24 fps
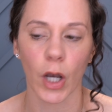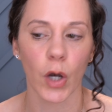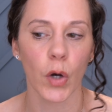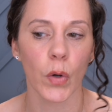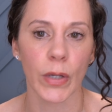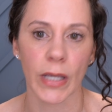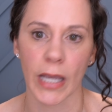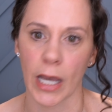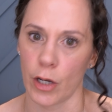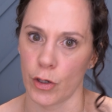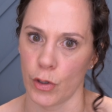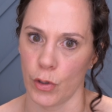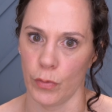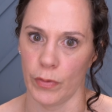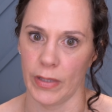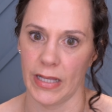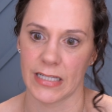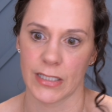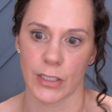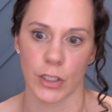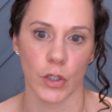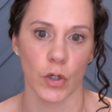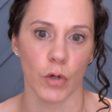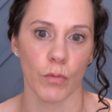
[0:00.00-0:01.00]
oh yeah, no,
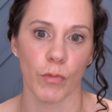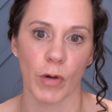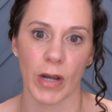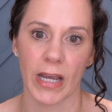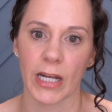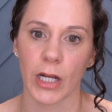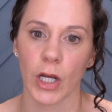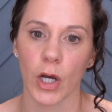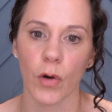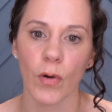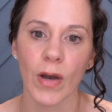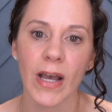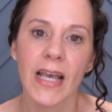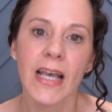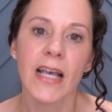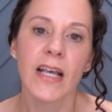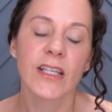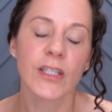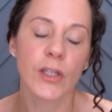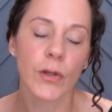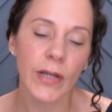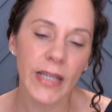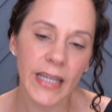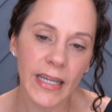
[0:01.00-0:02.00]
that's no bueno.
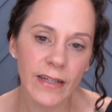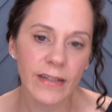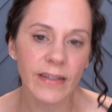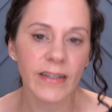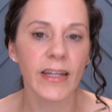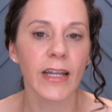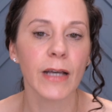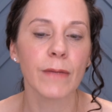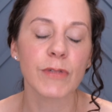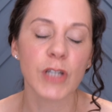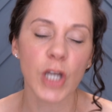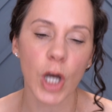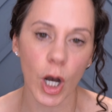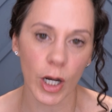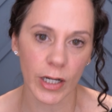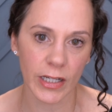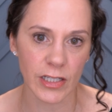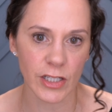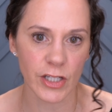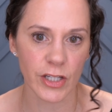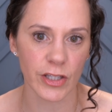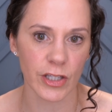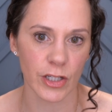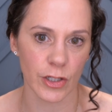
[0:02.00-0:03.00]
So he ended up talking
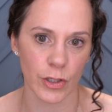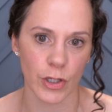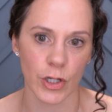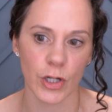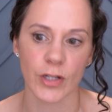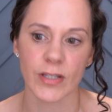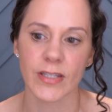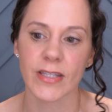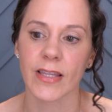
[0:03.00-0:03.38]
to the nurse.